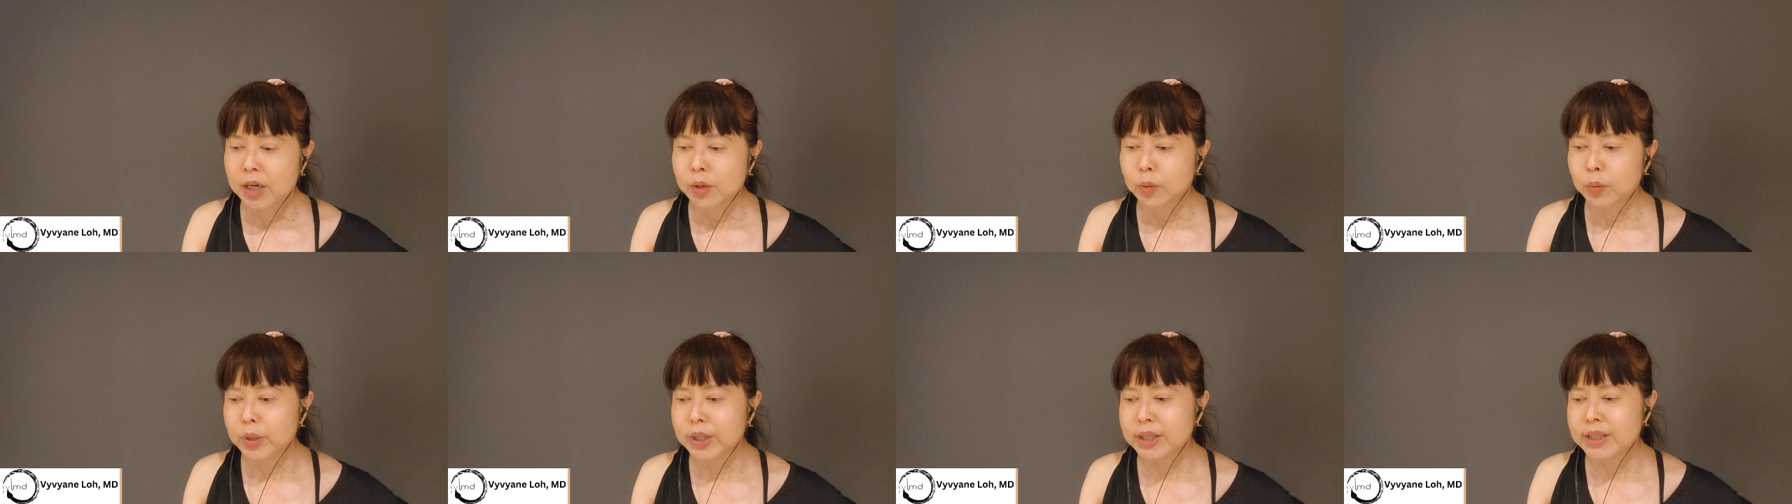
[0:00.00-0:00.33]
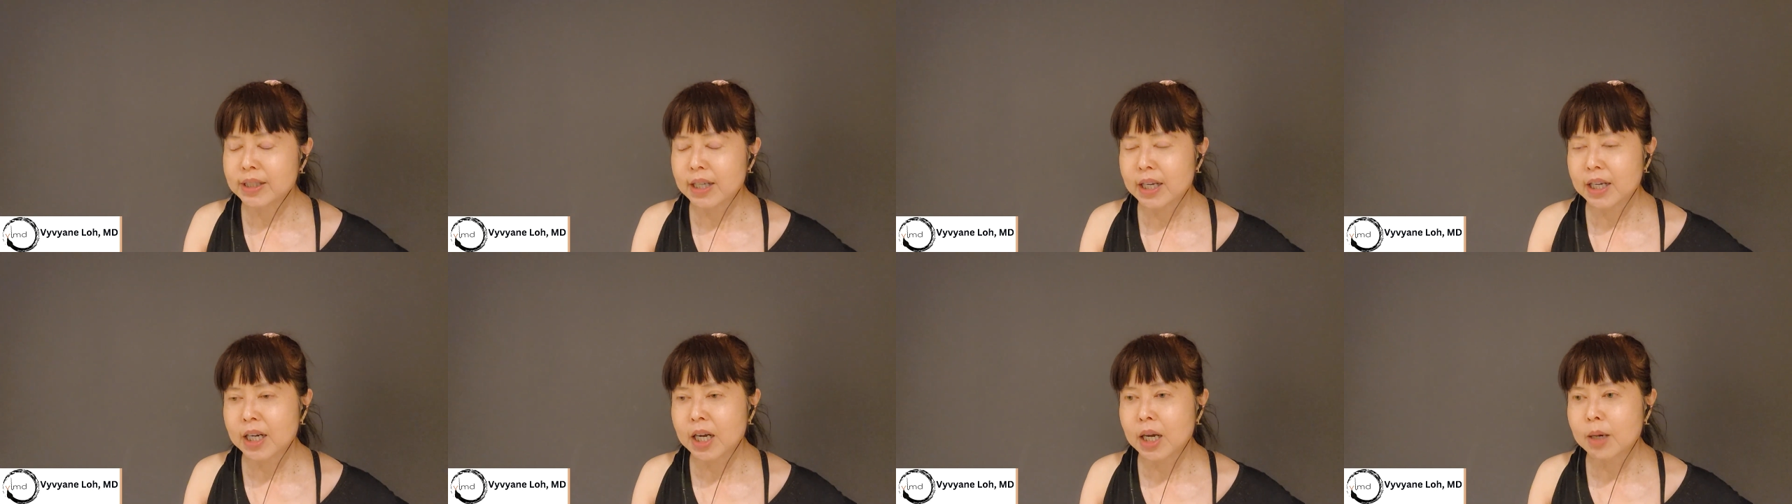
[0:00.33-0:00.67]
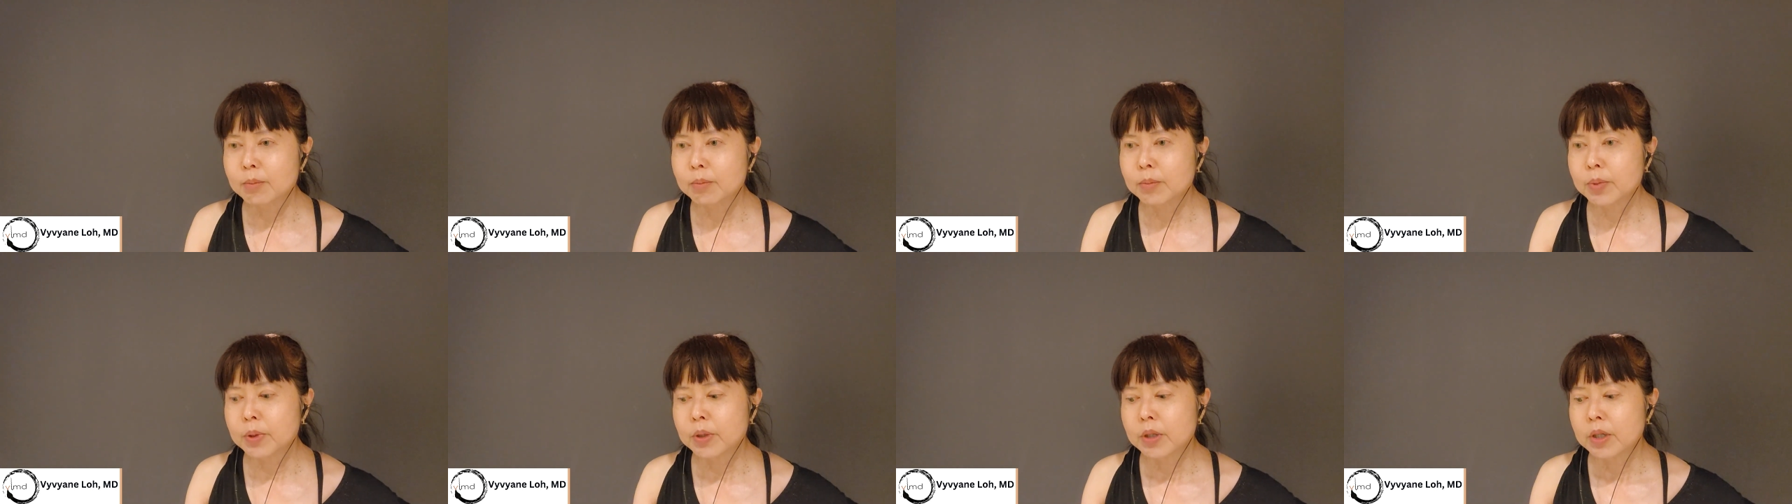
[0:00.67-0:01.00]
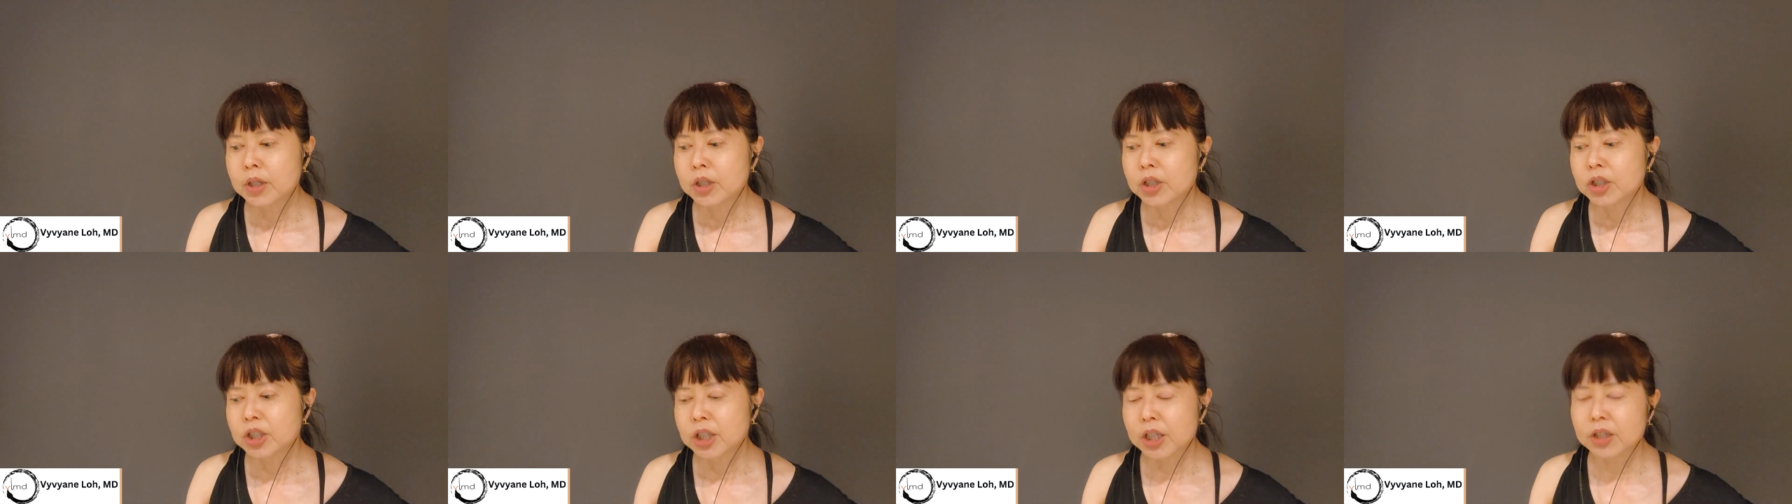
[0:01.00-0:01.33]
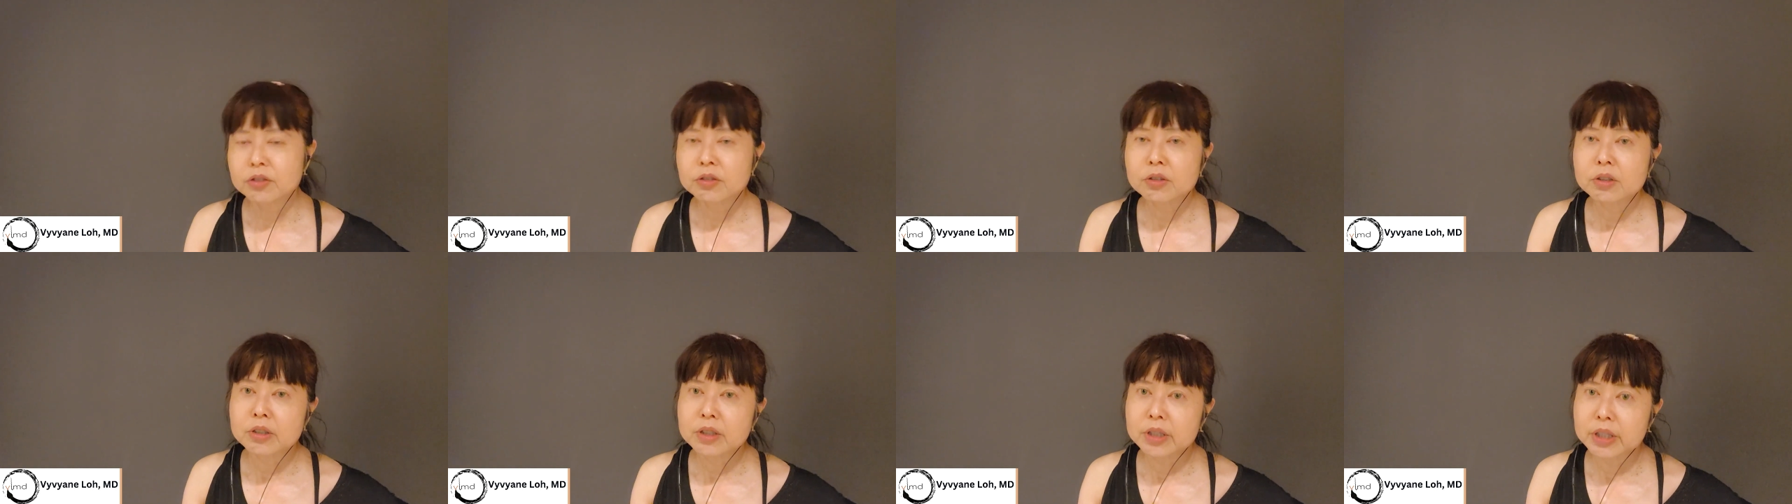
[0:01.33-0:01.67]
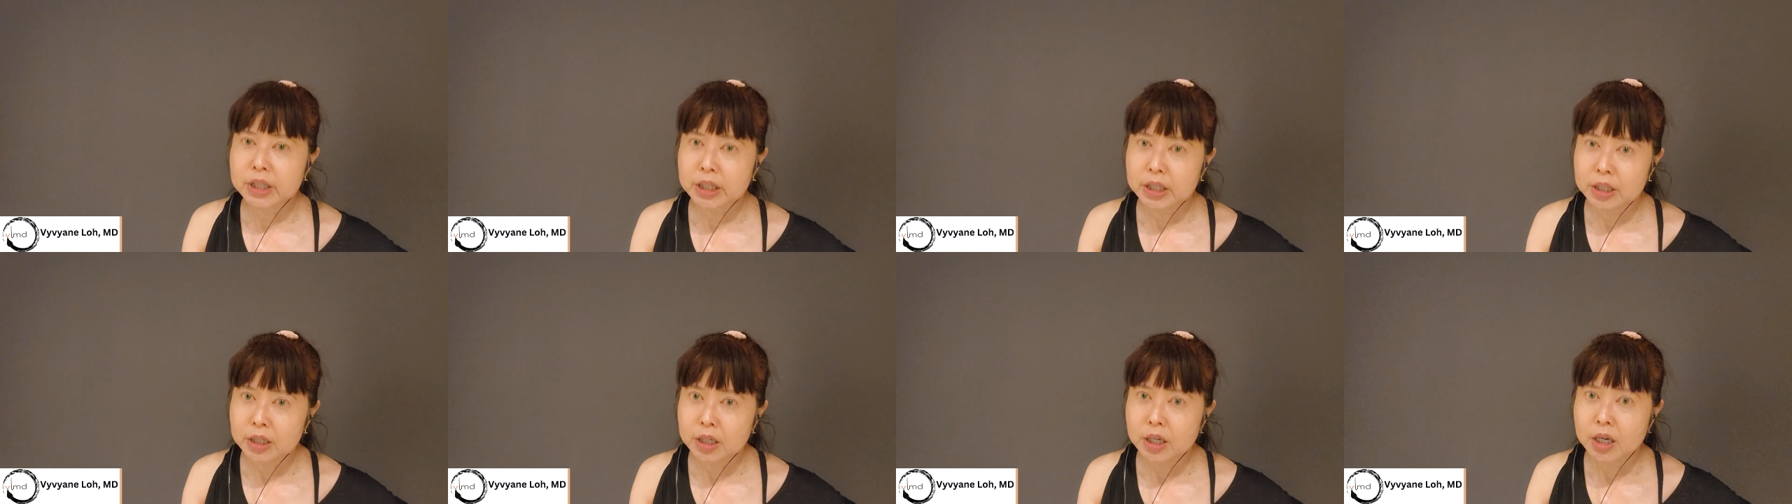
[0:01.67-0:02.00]
we set up
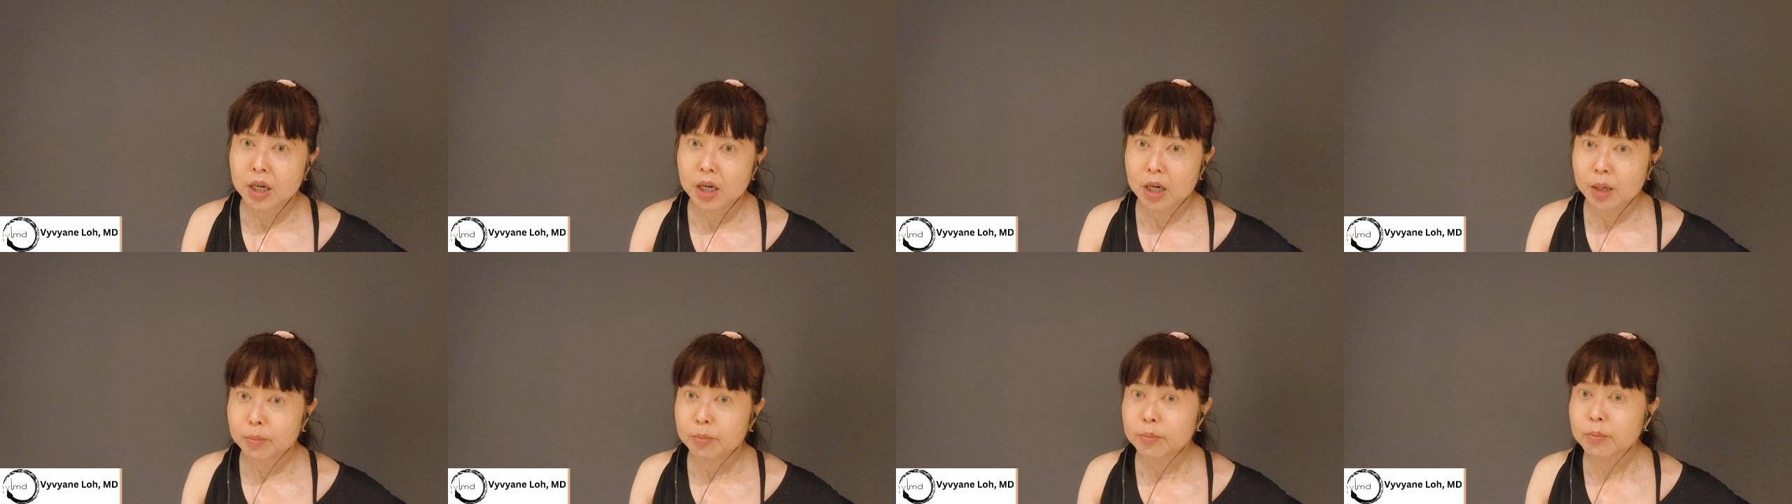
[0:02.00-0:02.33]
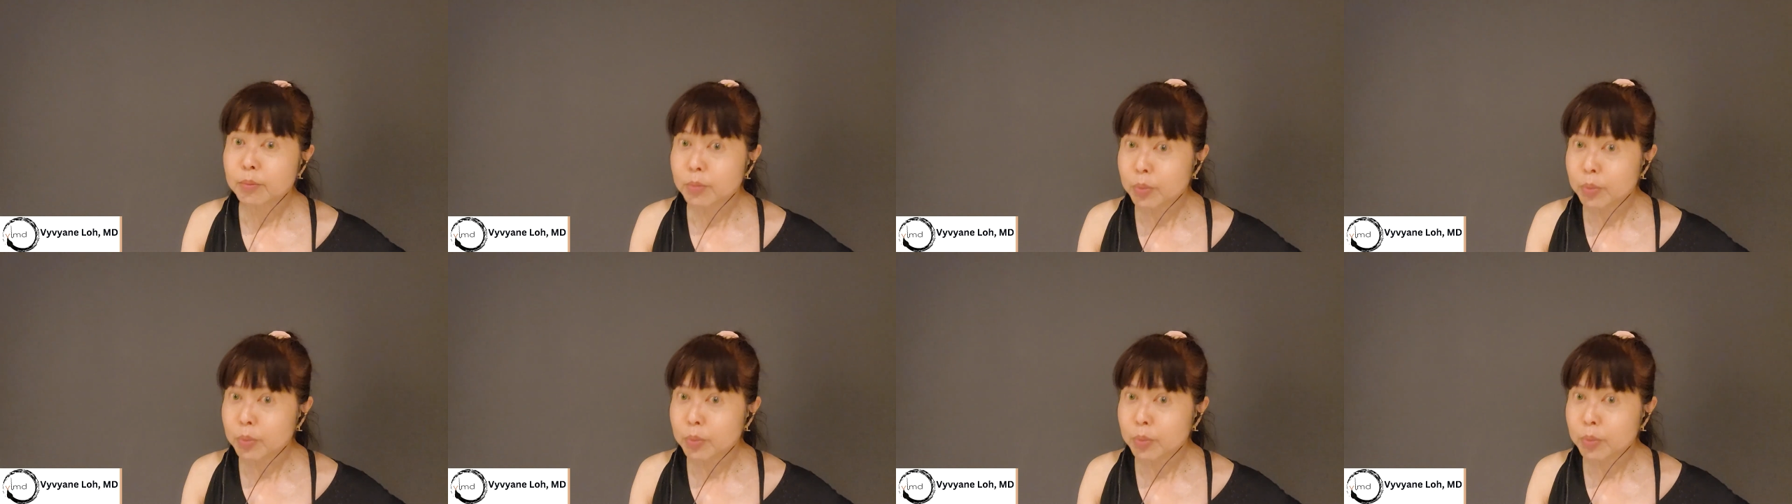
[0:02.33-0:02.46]
generally a